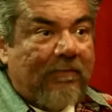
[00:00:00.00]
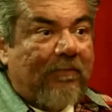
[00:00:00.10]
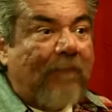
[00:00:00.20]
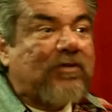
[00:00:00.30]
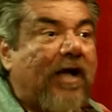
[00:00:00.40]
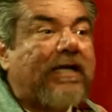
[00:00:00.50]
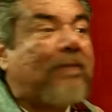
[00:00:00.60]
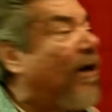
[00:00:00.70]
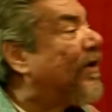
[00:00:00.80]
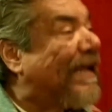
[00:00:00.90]
I'm talking
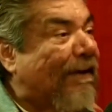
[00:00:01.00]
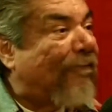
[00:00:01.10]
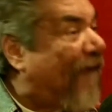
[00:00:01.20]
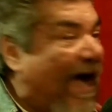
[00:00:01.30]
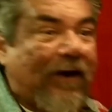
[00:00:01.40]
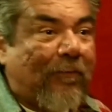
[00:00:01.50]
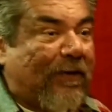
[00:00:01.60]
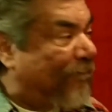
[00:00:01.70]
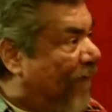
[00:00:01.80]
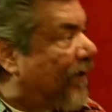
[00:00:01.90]
about in a fire,
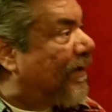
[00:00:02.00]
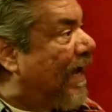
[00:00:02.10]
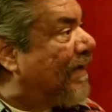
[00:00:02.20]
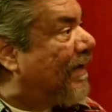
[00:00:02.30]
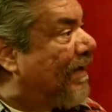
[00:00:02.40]
motherfucker. Be good